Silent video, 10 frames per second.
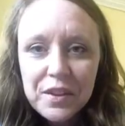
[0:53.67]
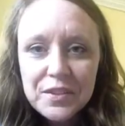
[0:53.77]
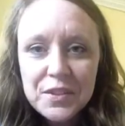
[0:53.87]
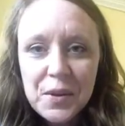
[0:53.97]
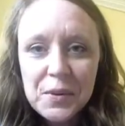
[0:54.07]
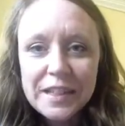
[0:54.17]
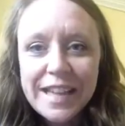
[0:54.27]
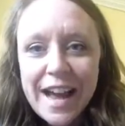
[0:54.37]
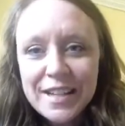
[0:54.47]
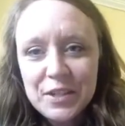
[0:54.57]
So
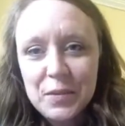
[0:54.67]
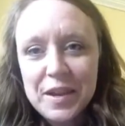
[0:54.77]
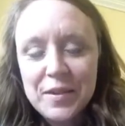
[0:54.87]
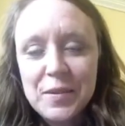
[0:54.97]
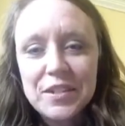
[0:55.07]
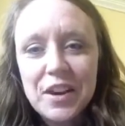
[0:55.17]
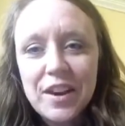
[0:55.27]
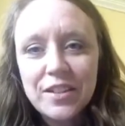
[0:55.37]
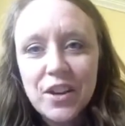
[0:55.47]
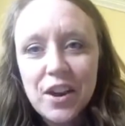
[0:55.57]
last week we
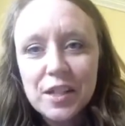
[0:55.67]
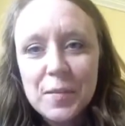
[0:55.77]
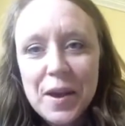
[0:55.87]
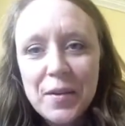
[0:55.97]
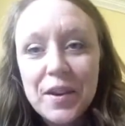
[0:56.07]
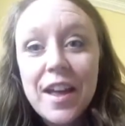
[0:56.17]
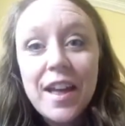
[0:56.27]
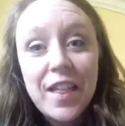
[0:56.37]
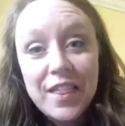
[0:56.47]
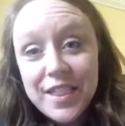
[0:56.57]
talked all about
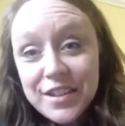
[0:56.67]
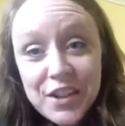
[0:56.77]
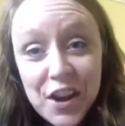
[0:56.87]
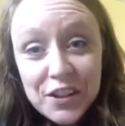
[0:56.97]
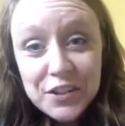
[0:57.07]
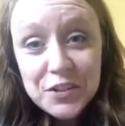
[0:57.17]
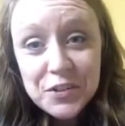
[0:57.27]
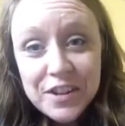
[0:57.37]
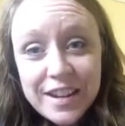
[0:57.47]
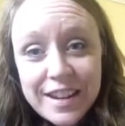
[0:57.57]
the Dollar
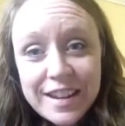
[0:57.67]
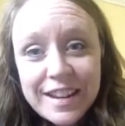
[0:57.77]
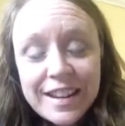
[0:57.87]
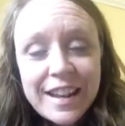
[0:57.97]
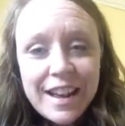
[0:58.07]
Tree.